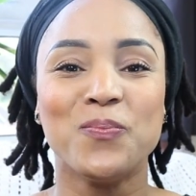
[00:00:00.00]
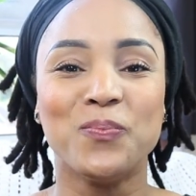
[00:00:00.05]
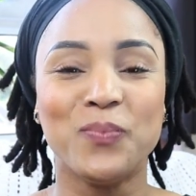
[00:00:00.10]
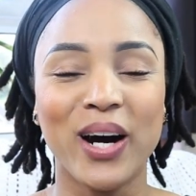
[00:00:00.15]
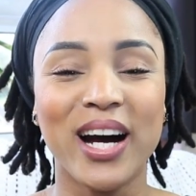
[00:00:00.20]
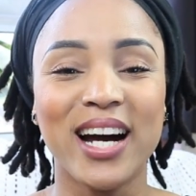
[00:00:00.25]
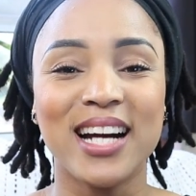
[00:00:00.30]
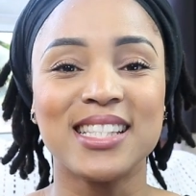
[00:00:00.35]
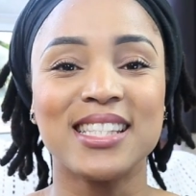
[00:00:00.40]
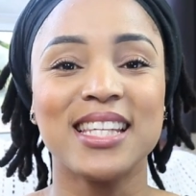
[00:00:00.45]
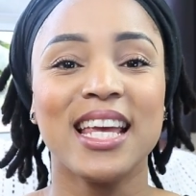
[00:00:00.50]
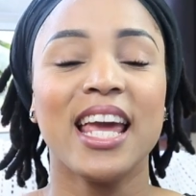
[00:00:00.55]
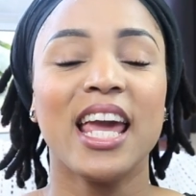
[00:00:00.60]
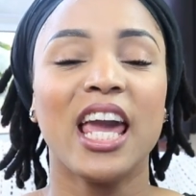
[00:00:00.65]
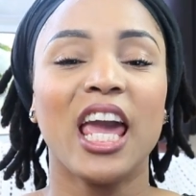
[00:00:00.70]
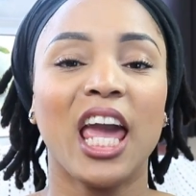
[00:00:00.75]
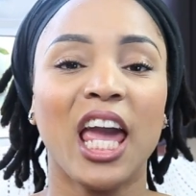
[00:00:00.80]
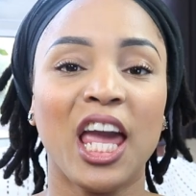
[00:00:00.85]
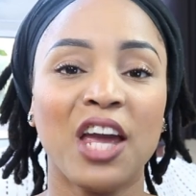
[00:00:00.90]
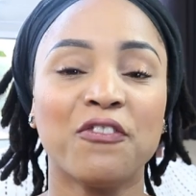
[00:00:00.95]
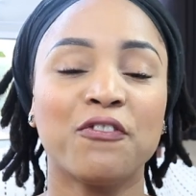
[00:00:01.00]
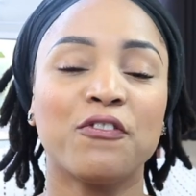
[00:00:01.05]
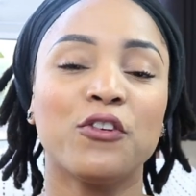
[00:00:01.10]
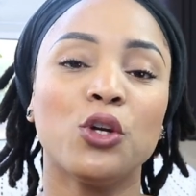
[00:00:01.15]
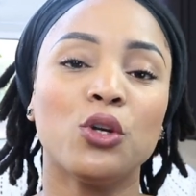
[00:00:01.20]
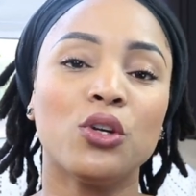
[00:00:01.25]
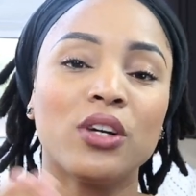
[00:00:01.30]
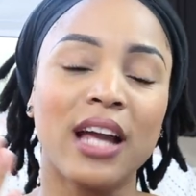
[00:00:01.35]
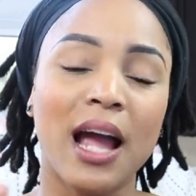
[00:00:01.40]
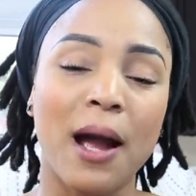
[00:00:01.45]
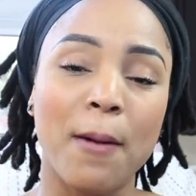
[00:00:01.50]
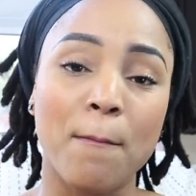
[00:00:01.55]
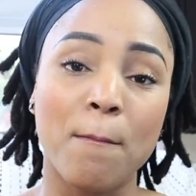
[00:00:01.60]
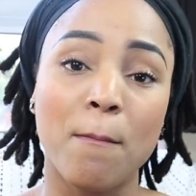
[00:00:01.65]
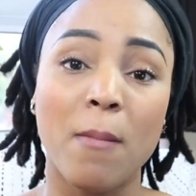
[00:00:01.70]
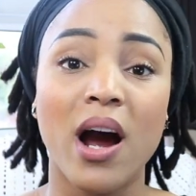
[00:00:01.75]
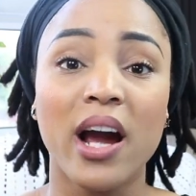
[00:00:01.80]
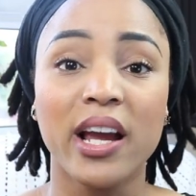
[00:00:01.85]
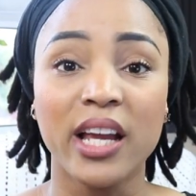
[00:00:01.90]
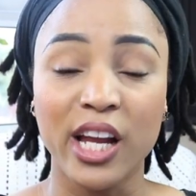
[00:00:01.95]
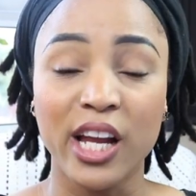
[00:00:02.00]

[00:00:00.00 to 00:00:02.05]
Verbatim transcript: But if you look at my